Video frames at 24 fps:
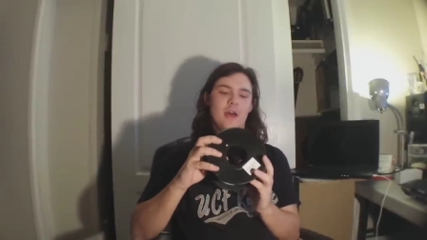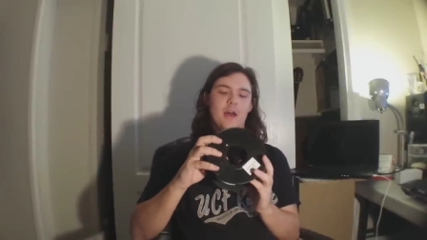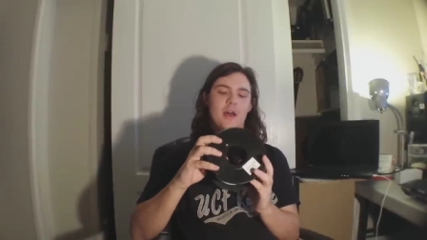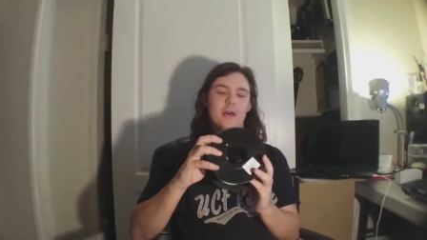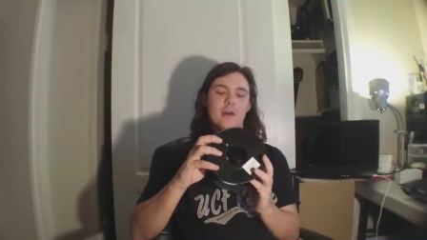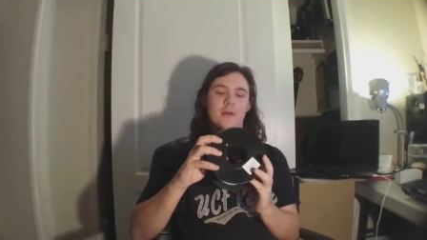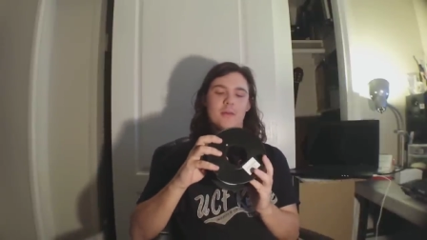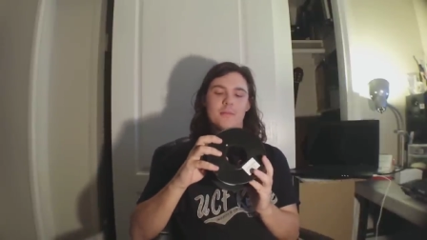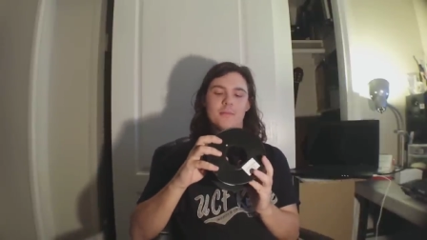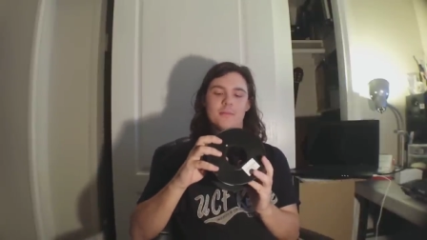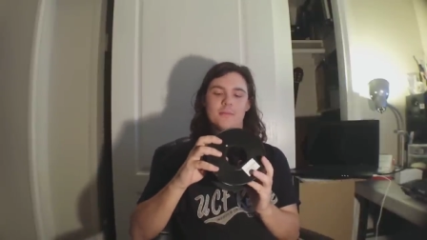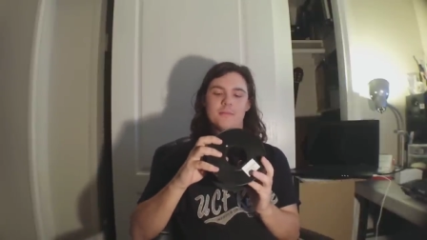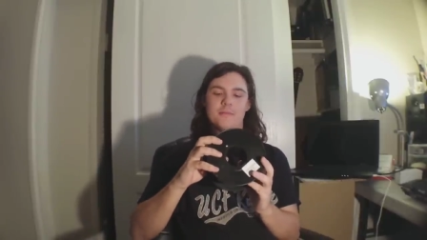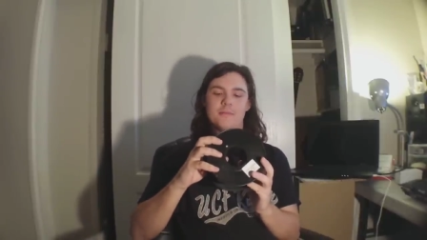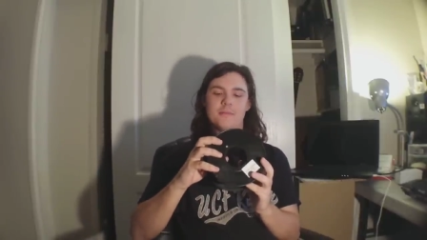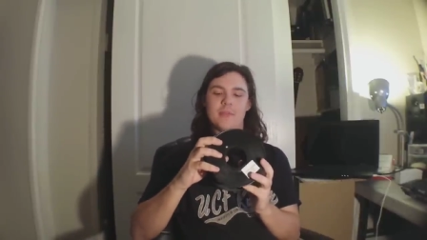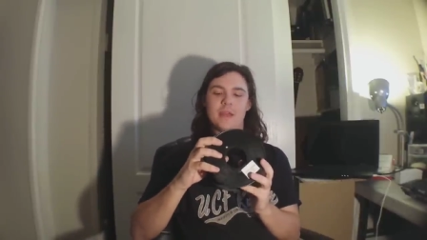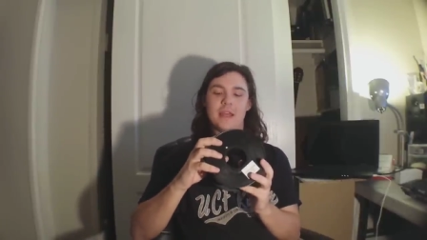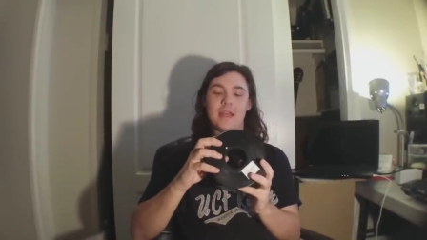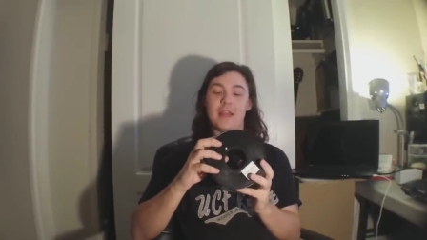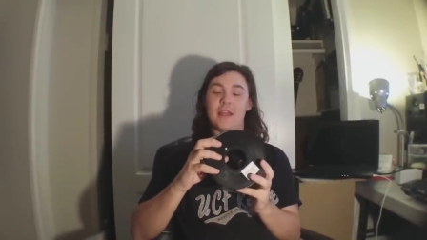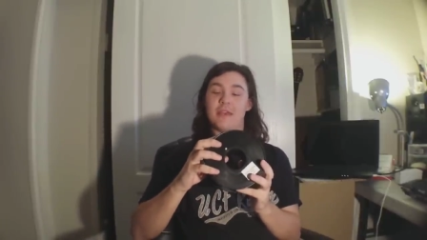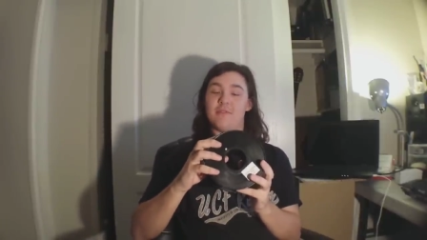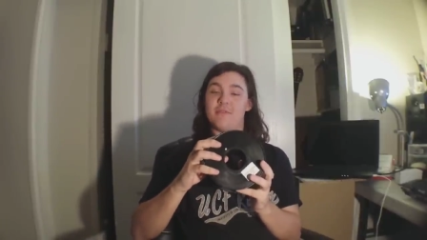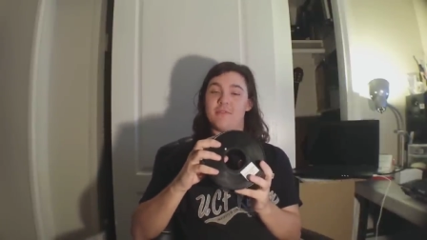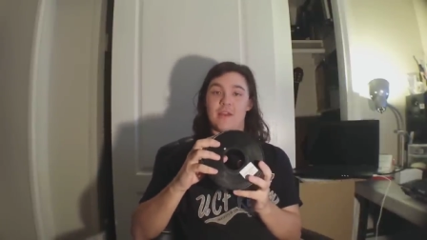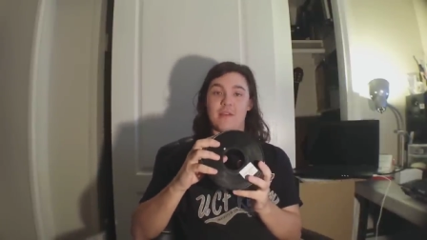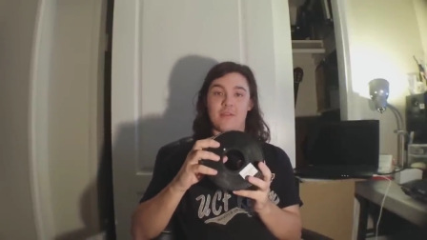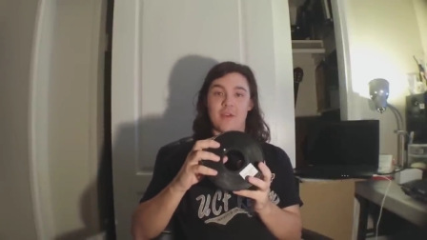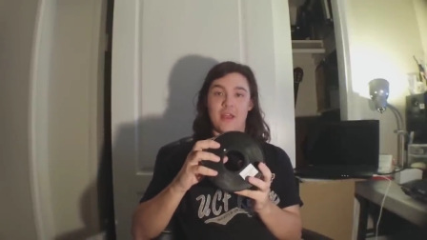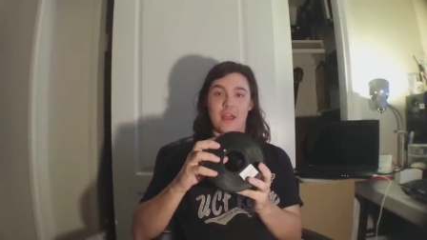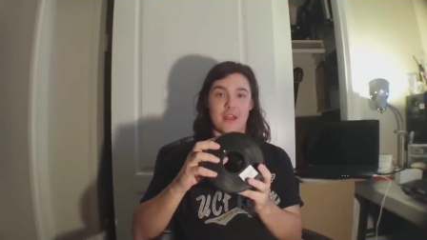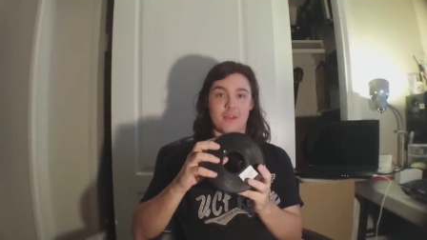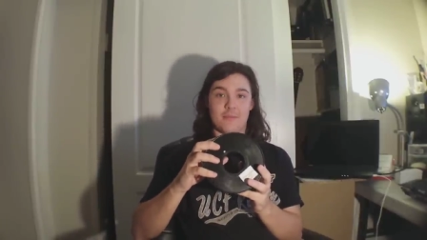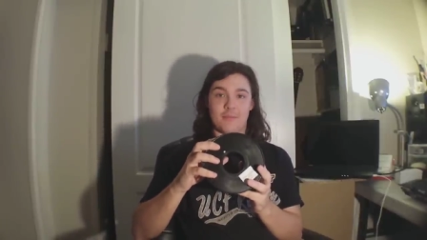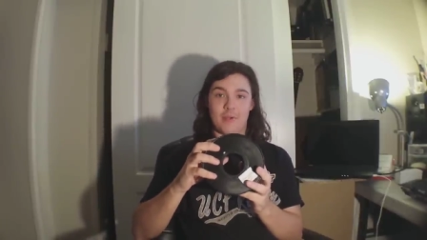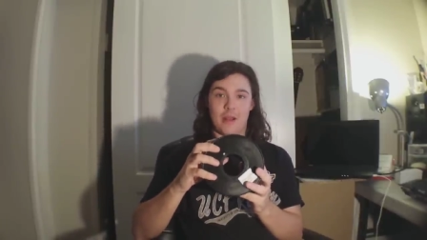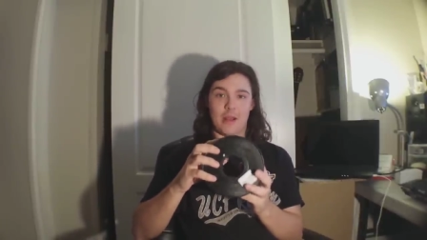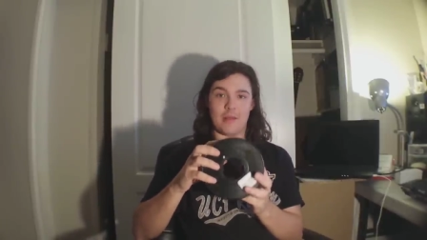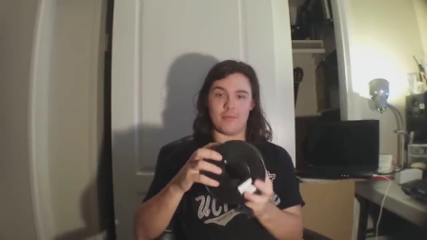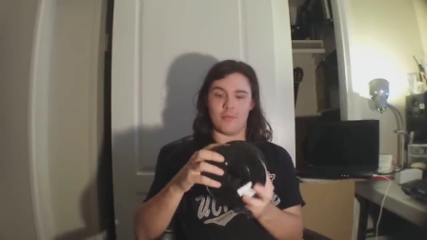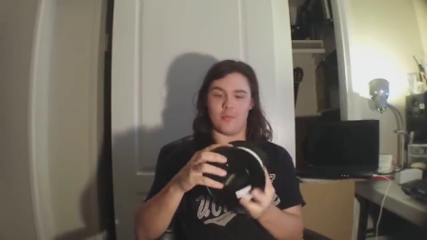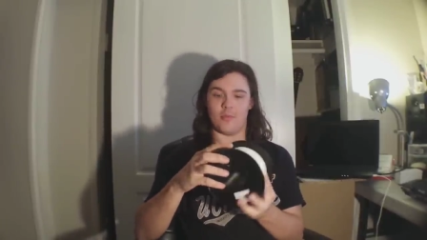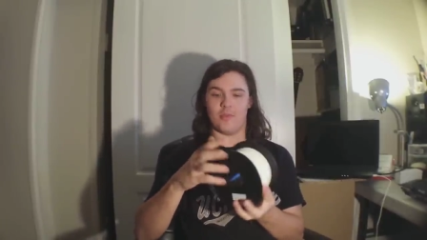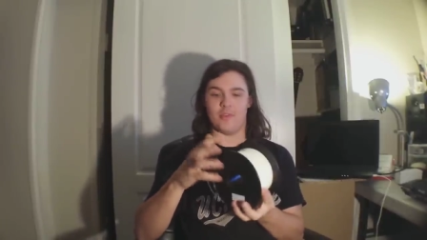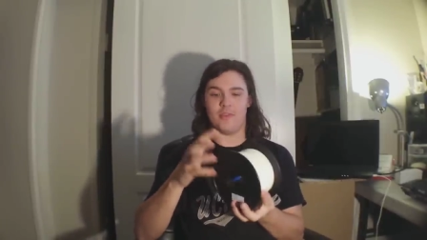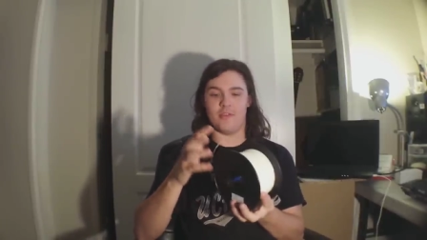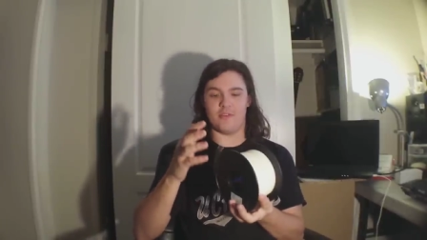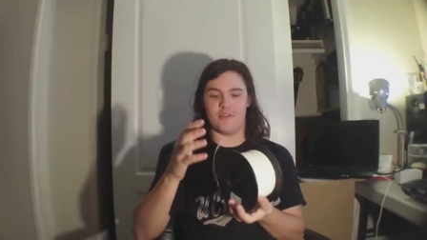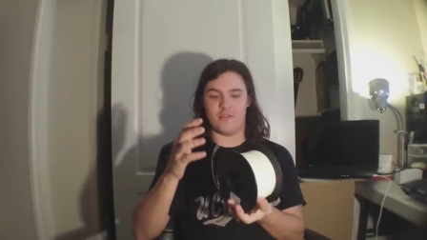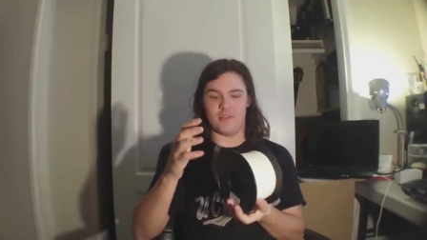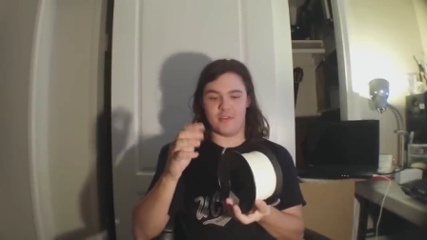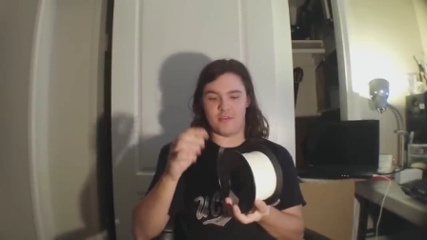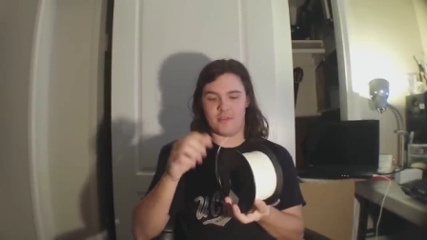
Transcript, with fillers: Um, and I've never had a problem with this.